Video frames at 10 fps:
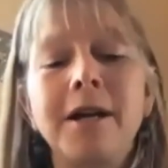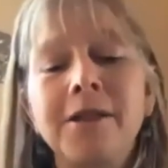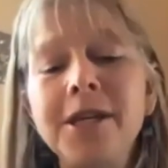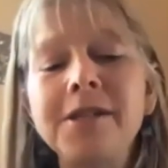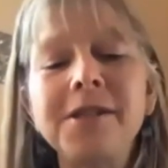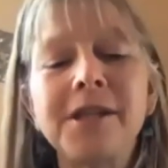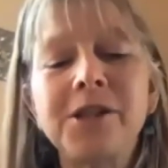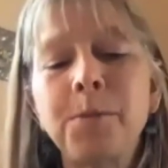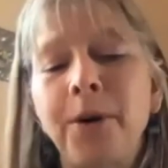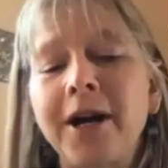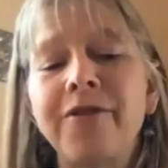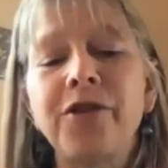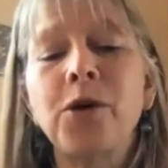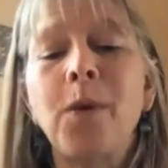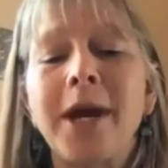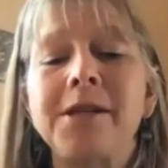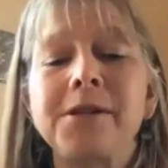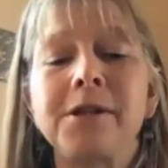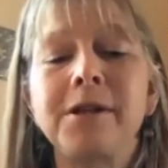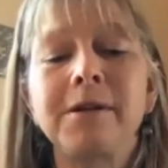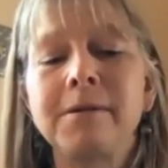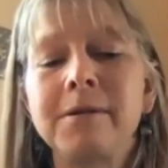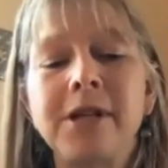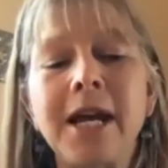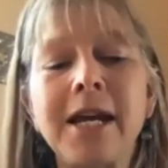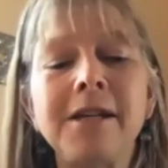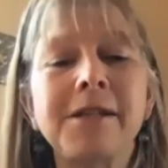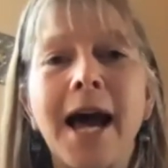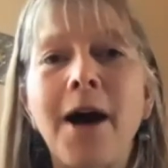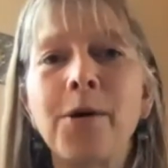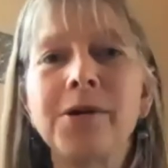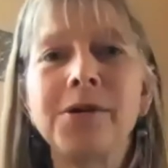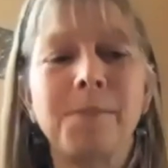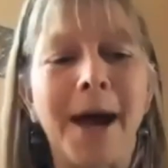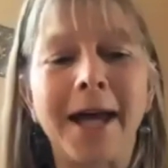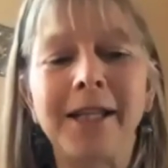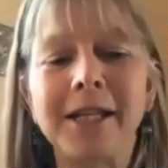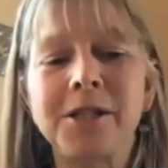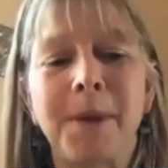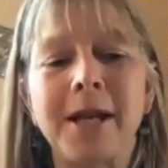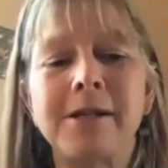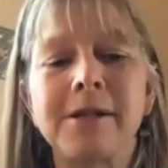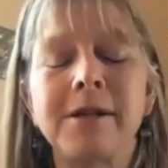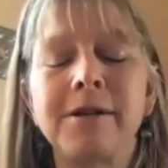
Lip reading: This is a prayer for the waste. Days, hours, badly spent.